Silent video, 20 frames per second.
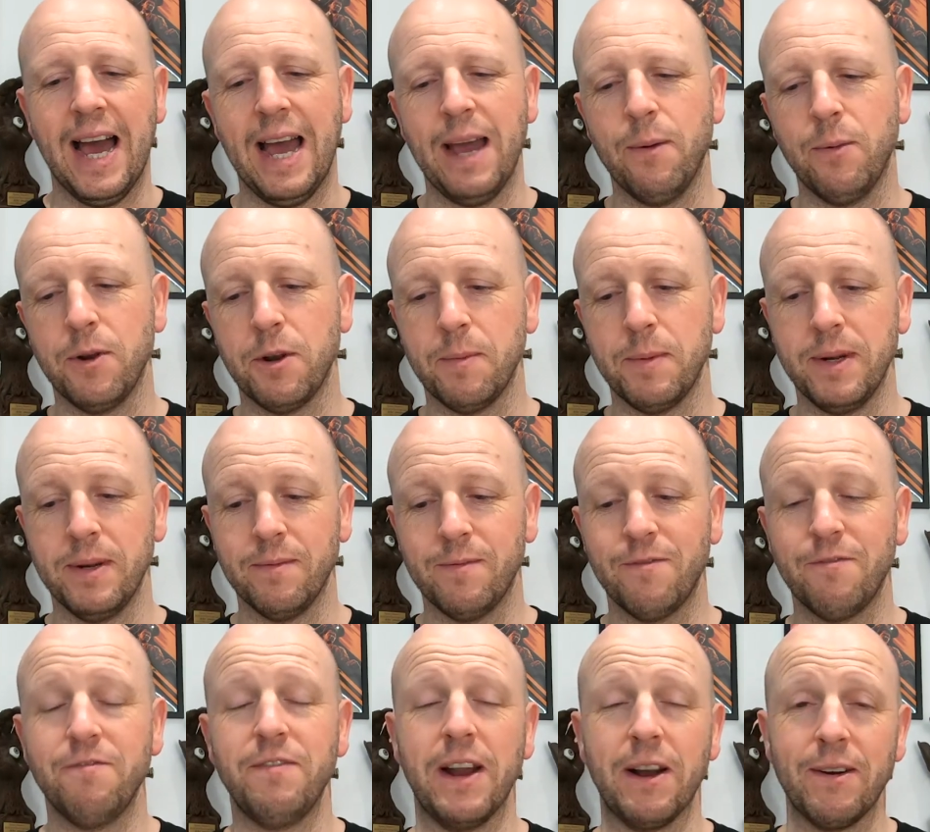I would have been
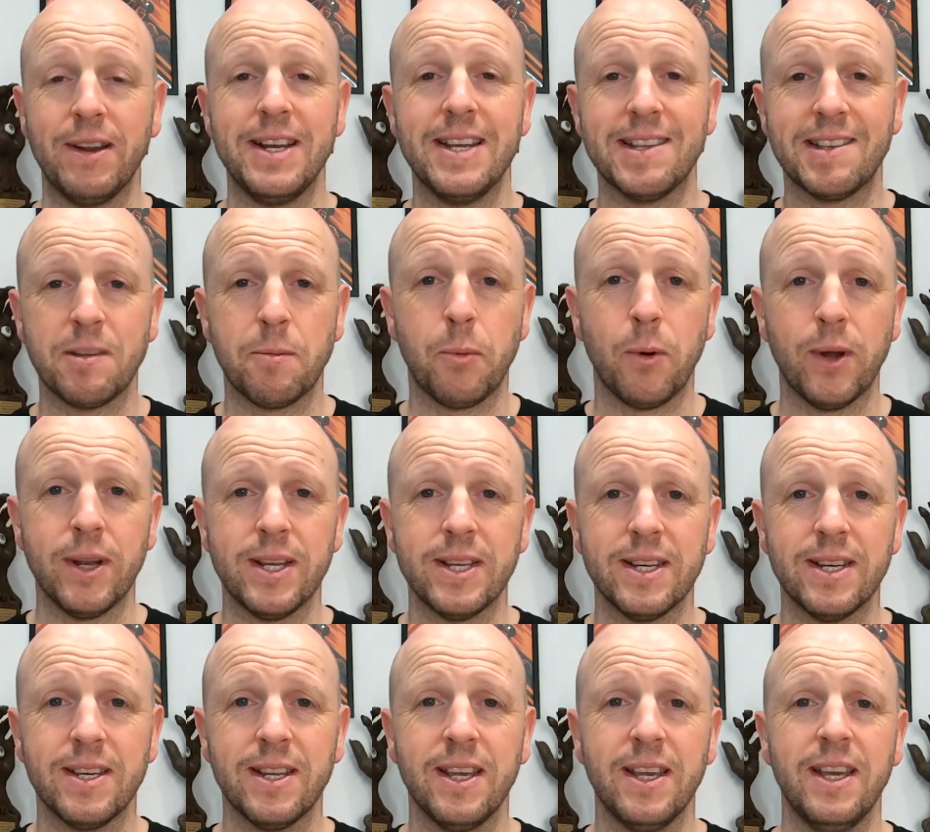very
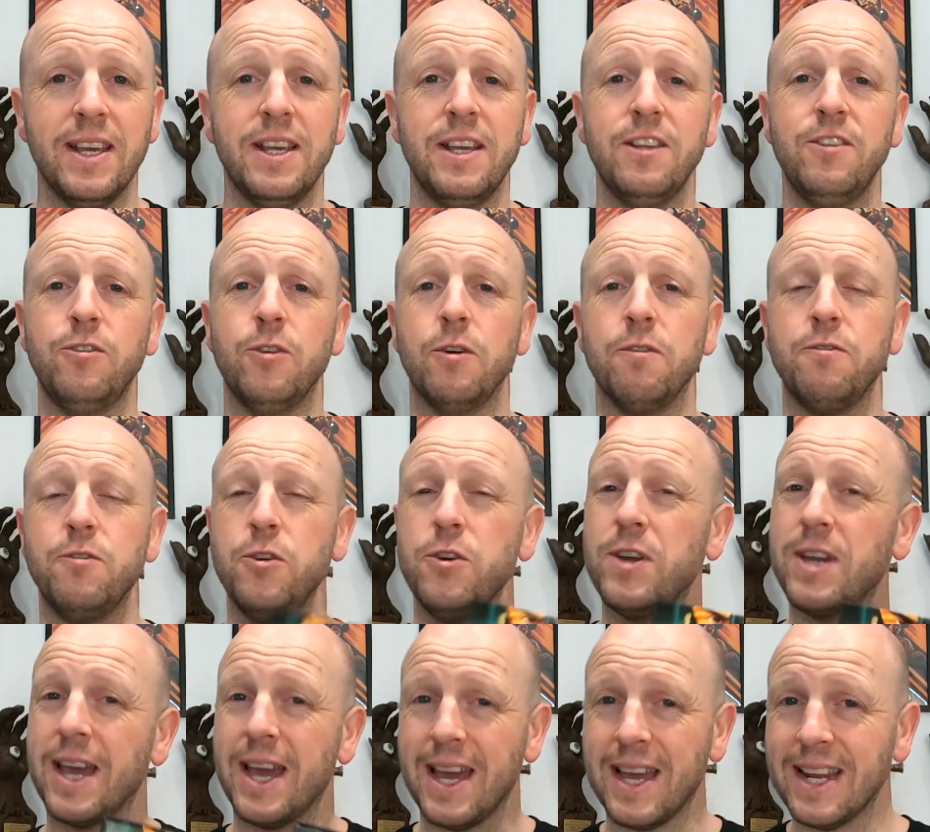disappointed. So if you
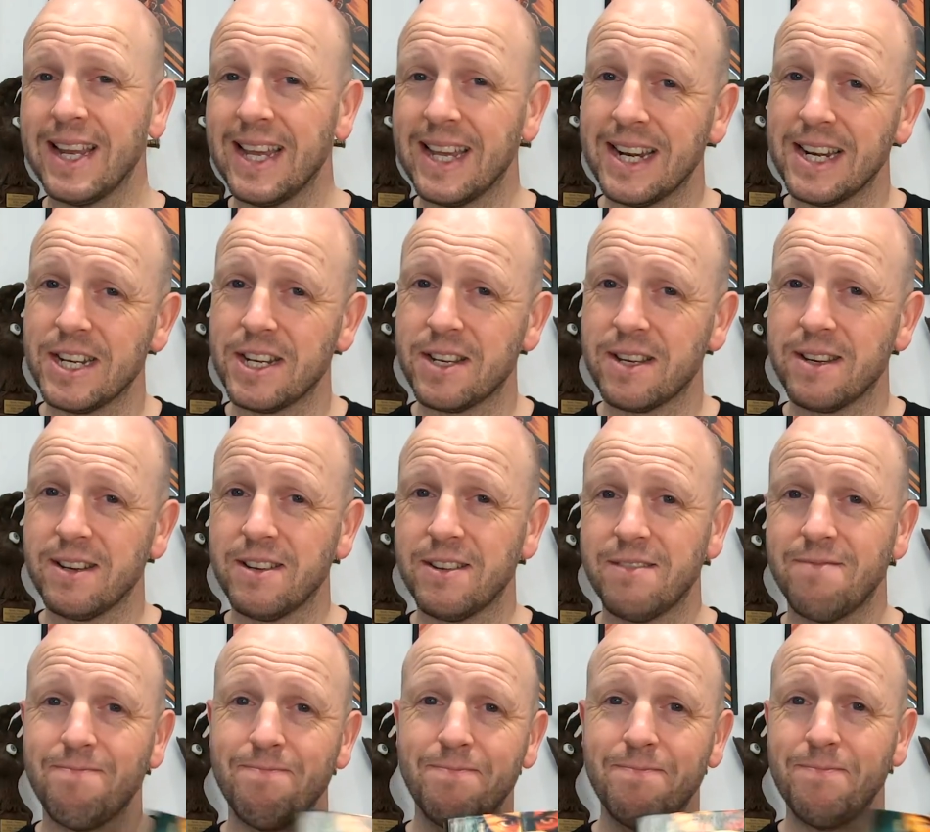can get it
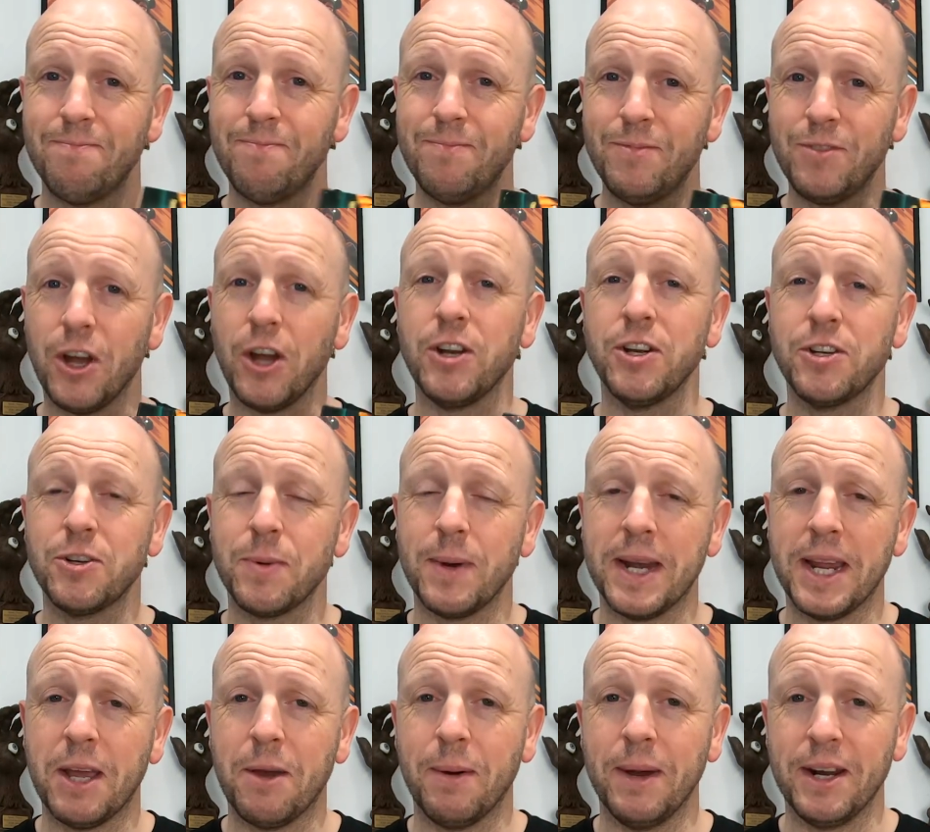down to
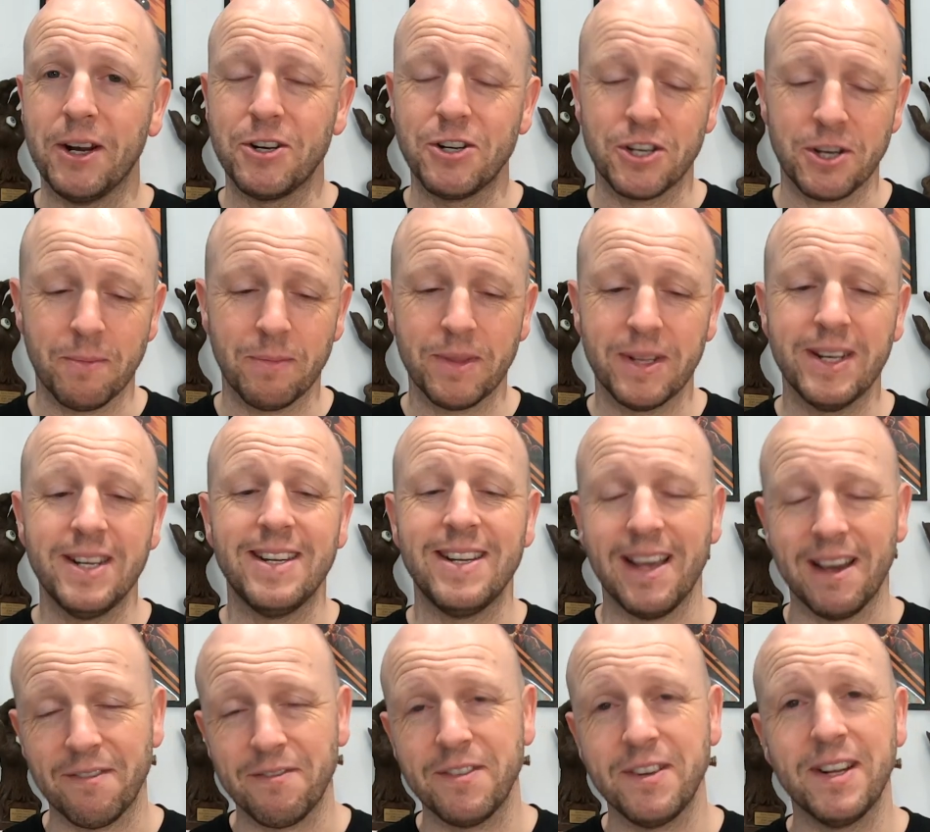20 quid or something,
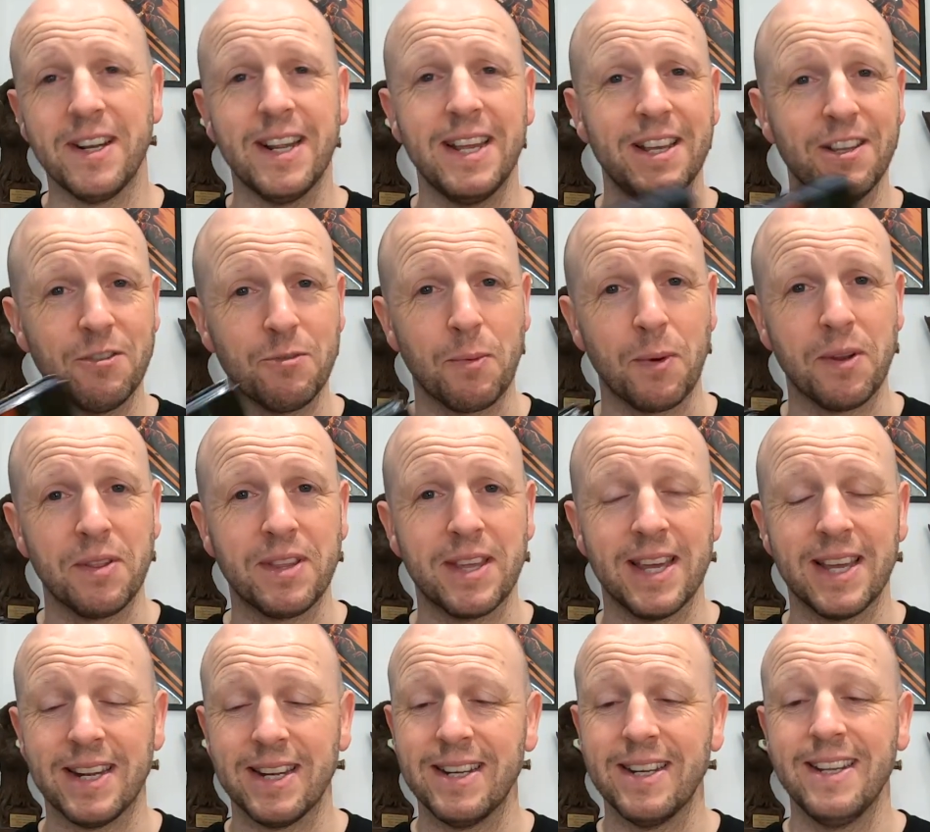definitely is worth
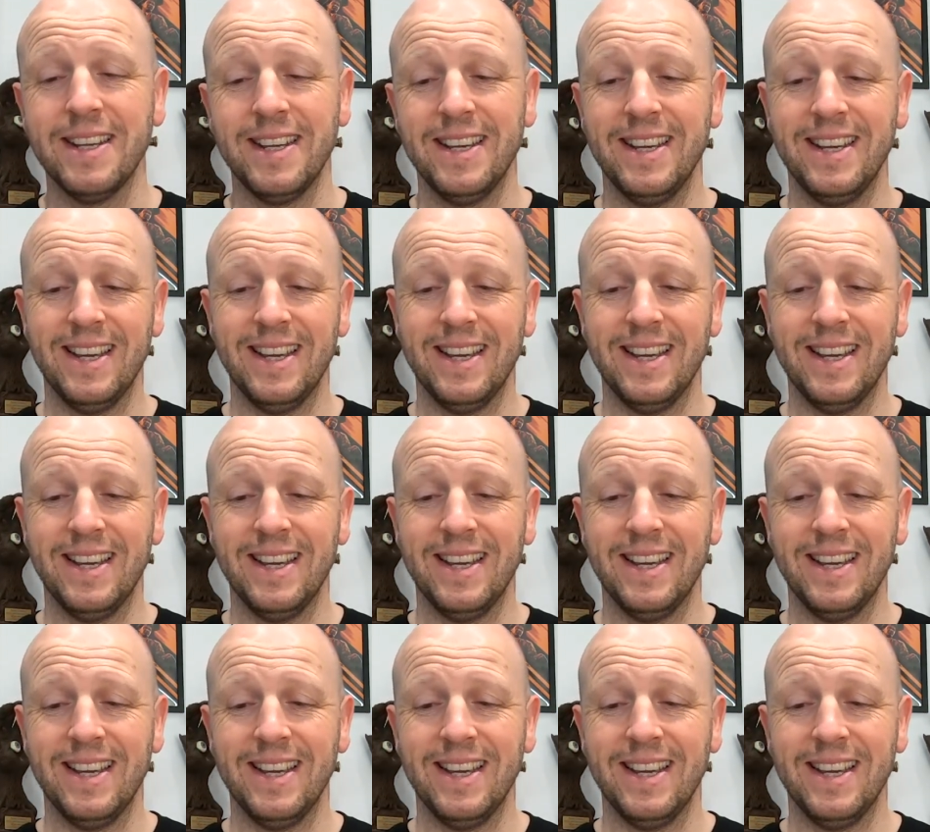getting.